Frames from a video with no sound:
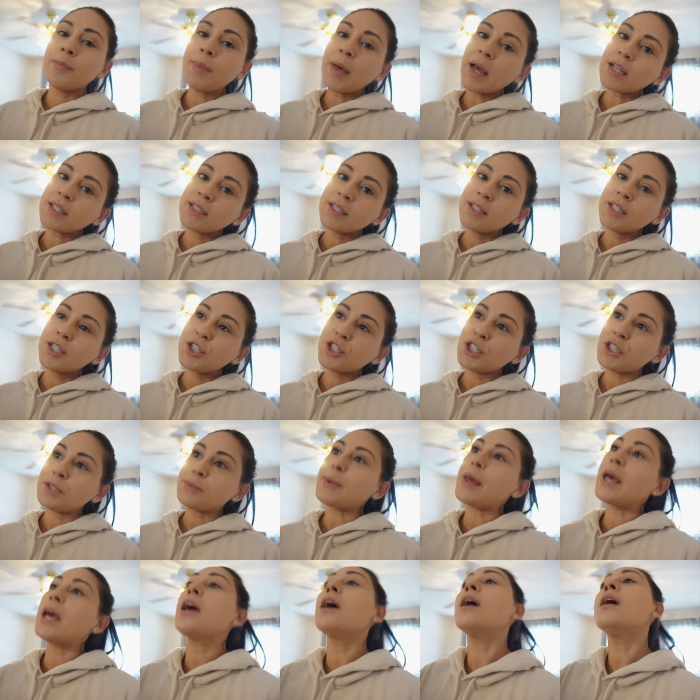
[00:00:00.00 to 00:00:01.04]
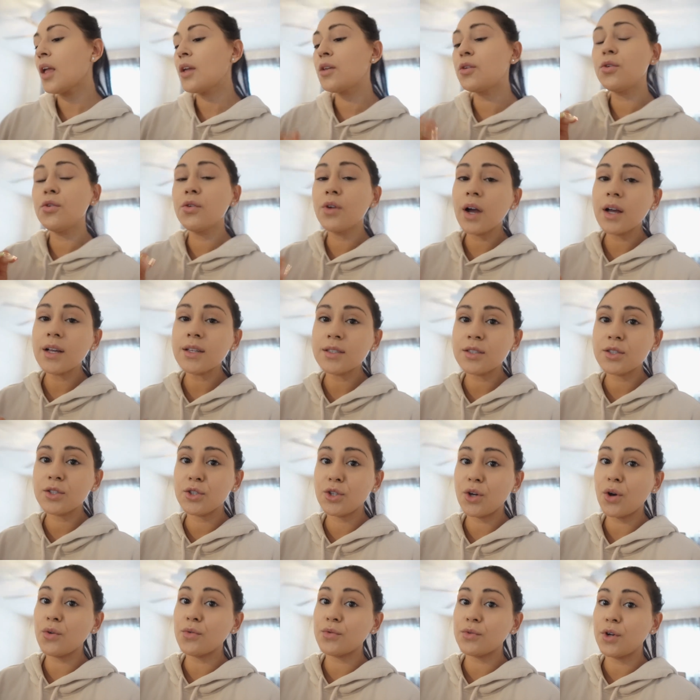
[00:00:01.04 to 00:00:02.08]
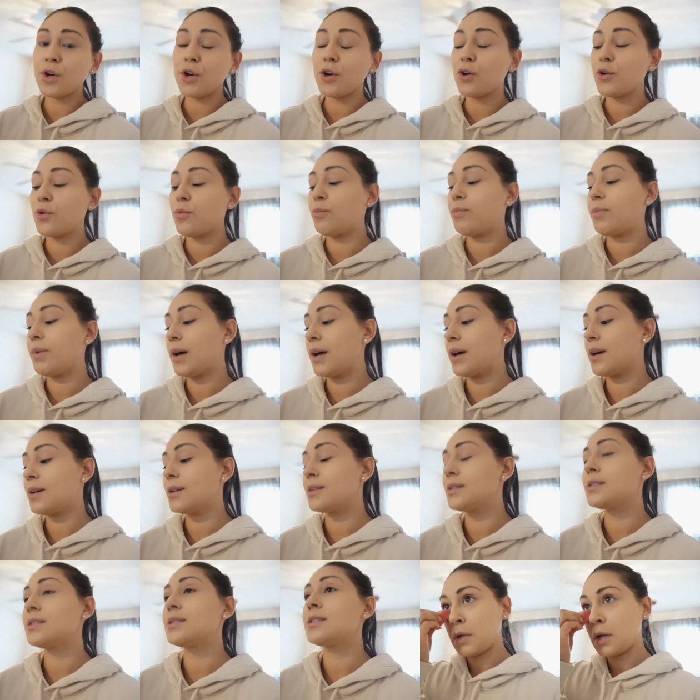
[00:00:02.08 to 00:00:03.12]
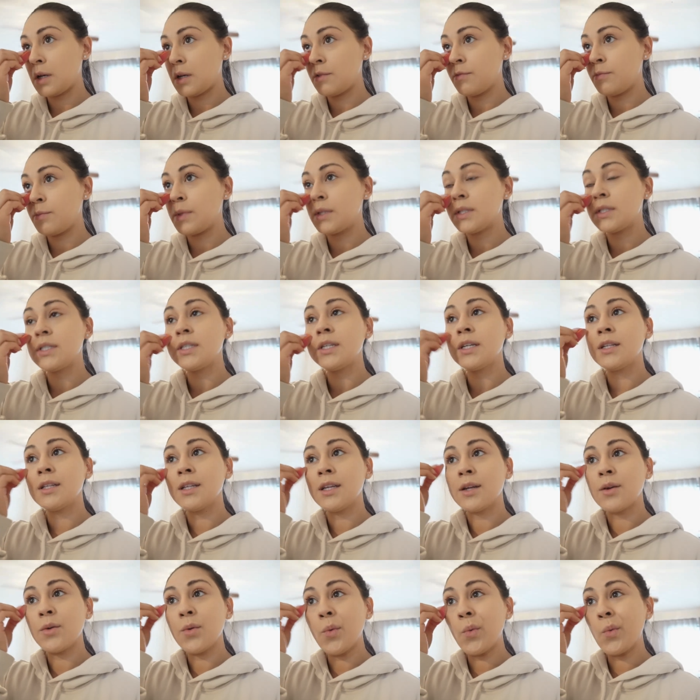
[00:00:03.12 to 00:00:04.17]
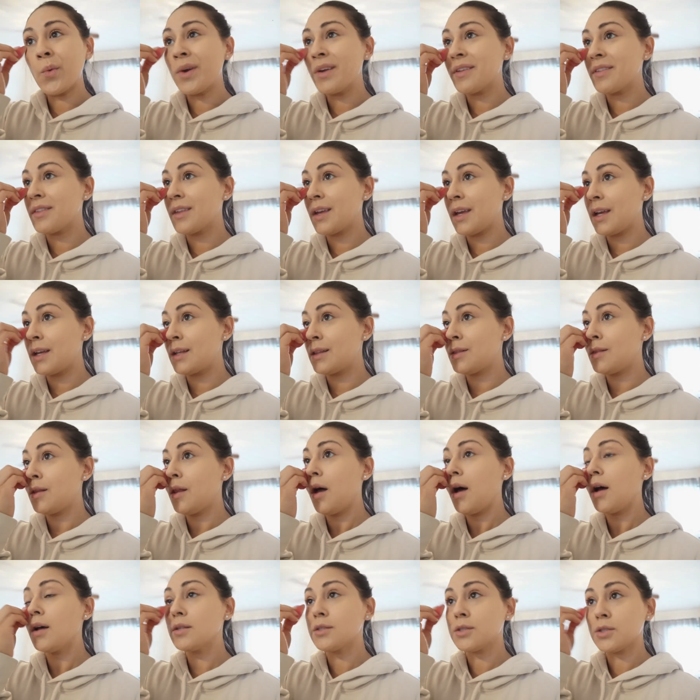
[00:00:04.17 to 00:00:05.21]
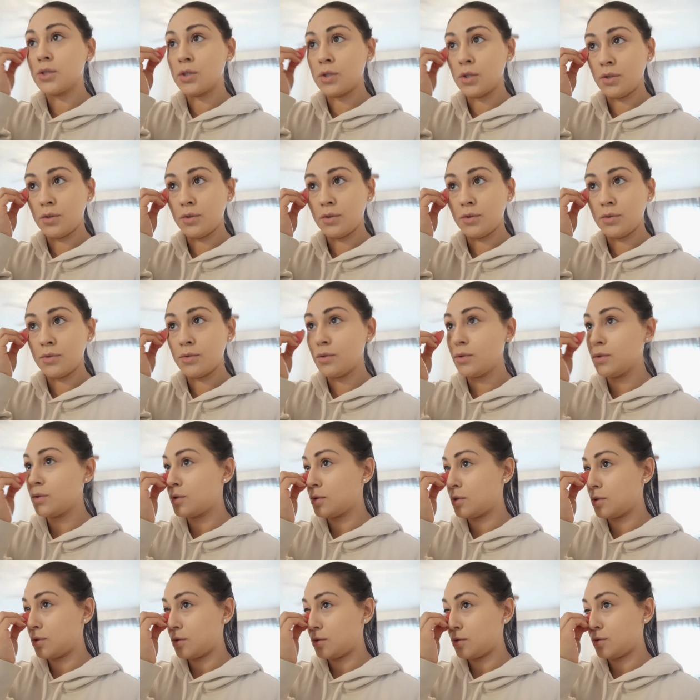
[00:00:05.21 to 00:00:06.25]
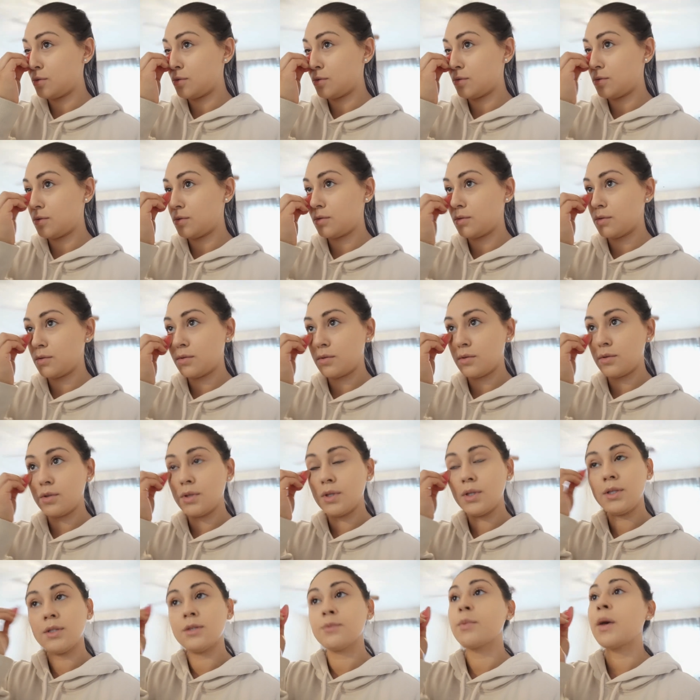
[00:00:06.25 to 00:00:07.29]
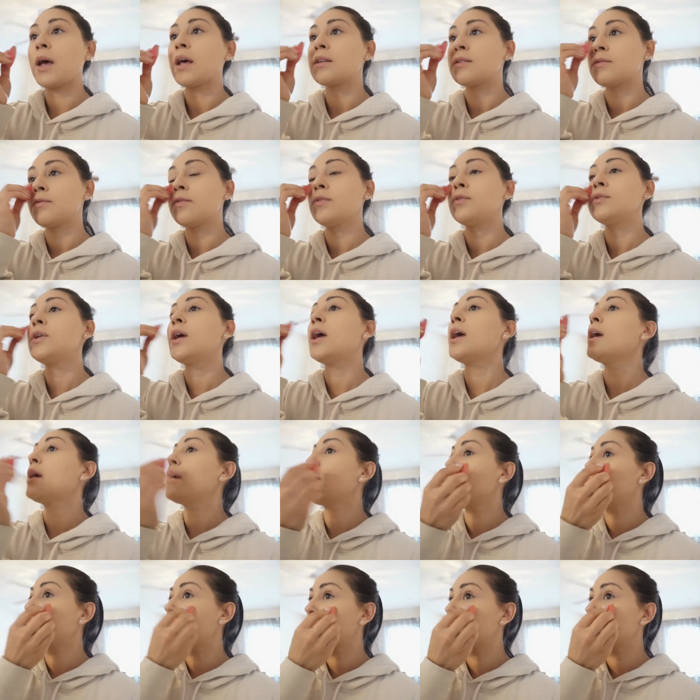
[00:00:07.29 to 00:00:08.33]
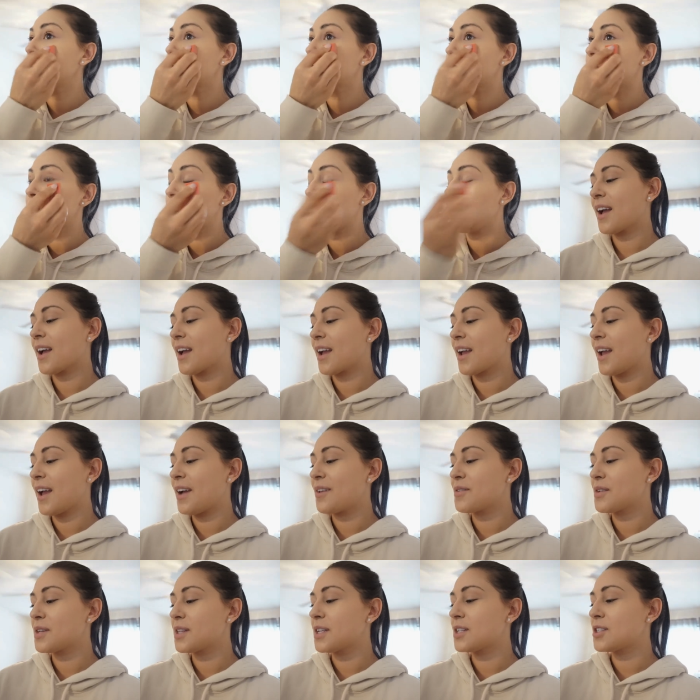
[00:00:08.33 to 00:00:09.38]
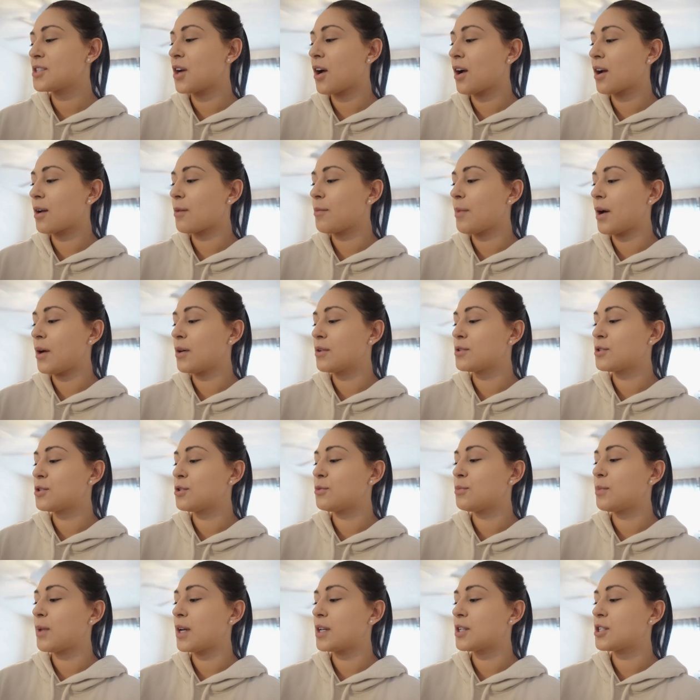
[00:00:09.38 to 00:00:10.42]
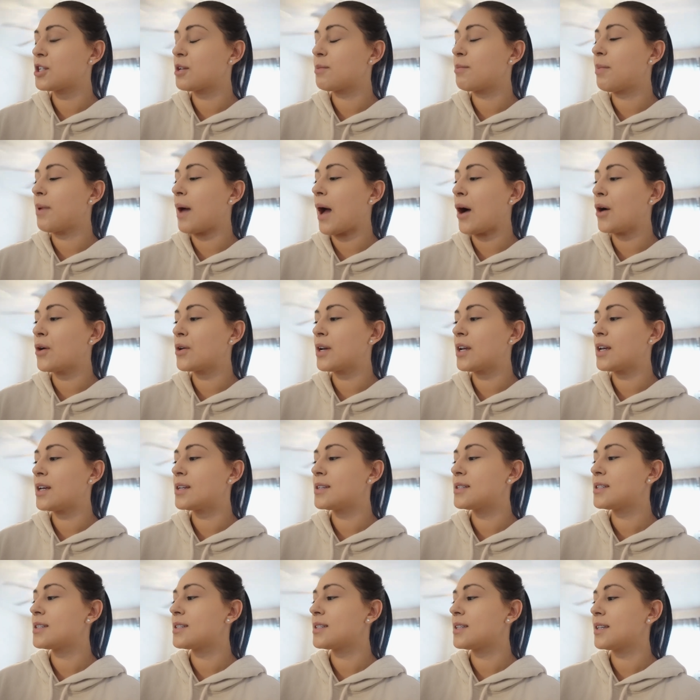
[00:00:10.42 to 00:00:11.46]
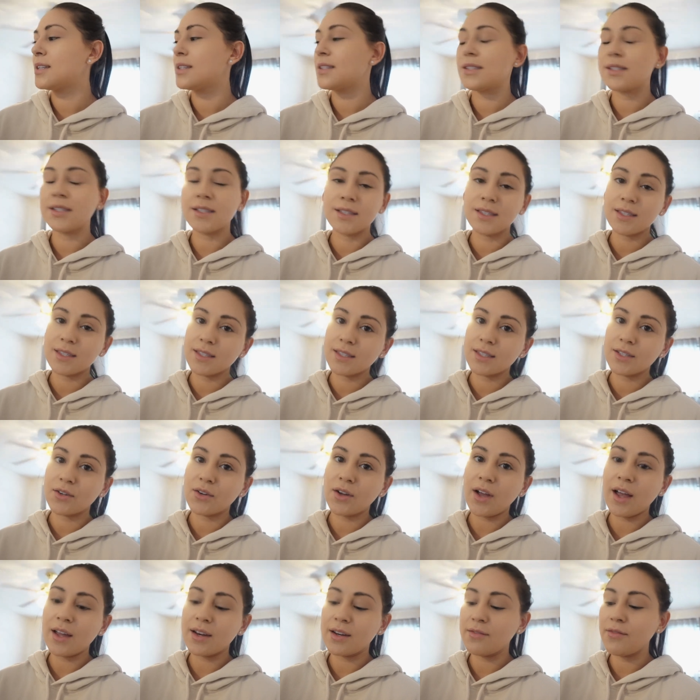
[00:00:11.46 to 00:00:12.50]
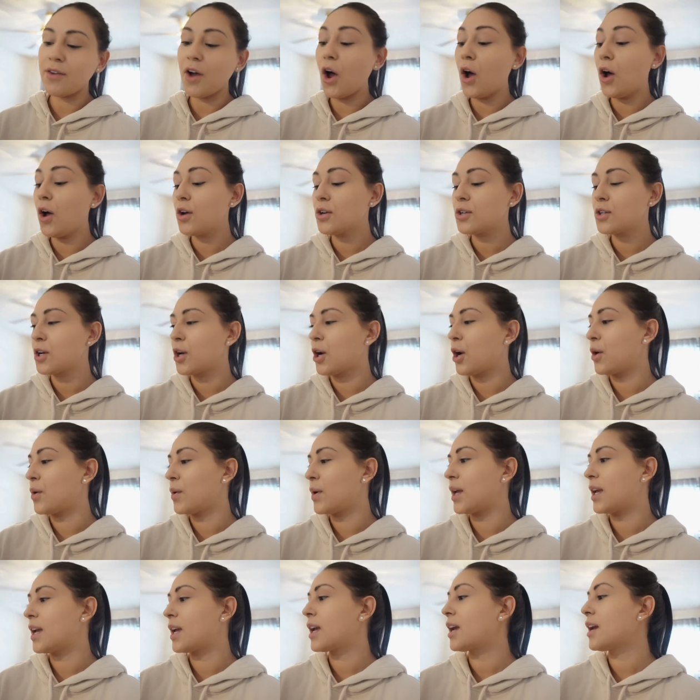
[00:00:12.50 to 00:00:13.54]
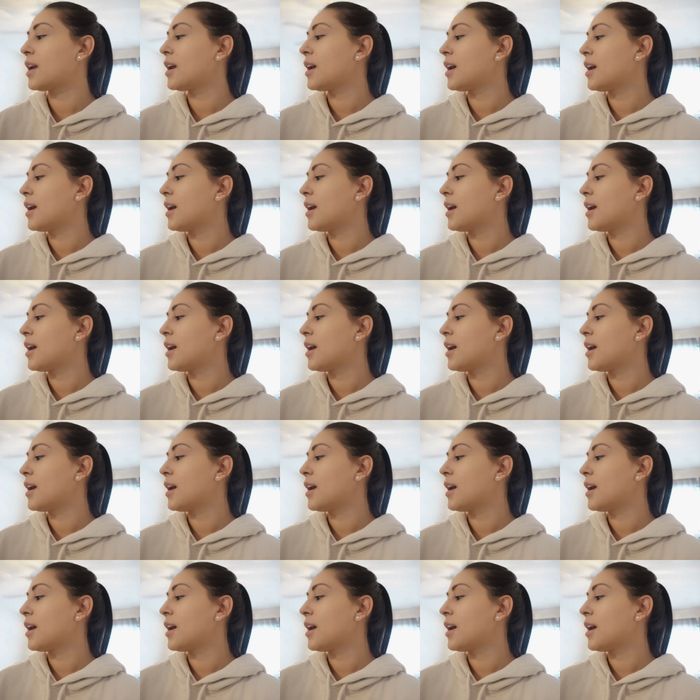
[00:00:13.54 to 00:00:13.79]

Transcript: Back to the chisme. You guys don't know, but I've been dealing with a lawsuit these past few days. I can't really talk about too much about it since it's still kind of ongoing.